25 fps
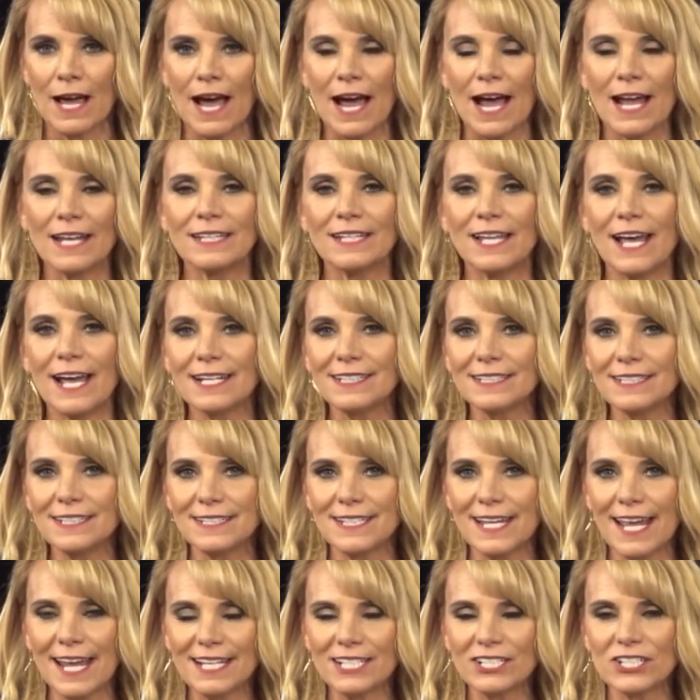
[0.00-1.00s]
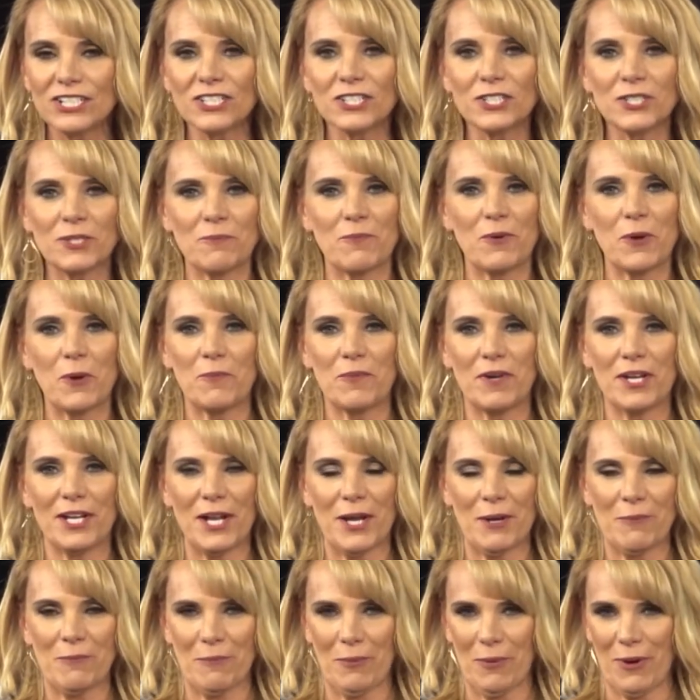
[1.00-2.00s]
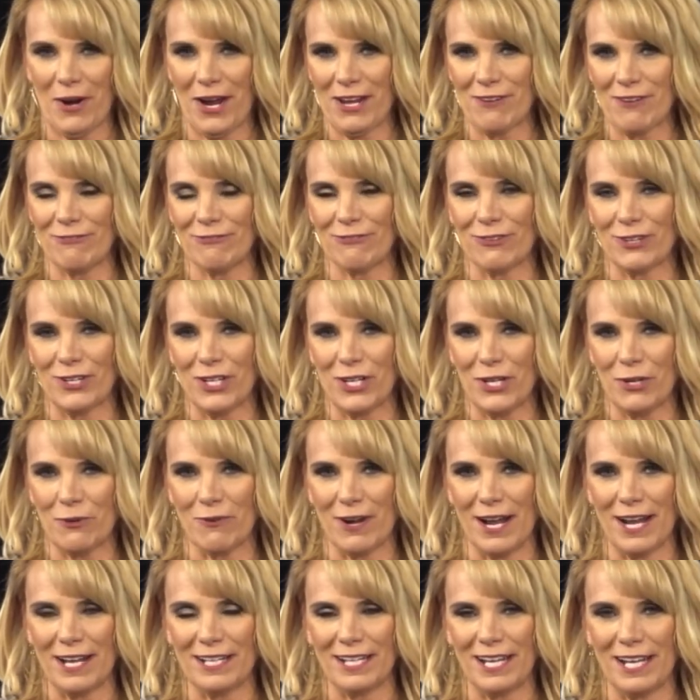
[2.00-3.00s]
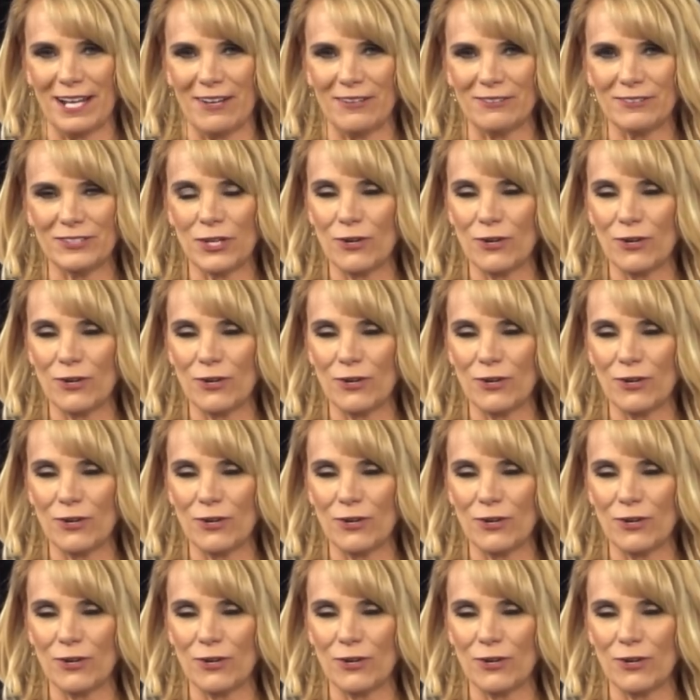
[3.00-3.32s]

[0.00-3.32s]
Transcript: I'd like to take just a moment and pray for you right now.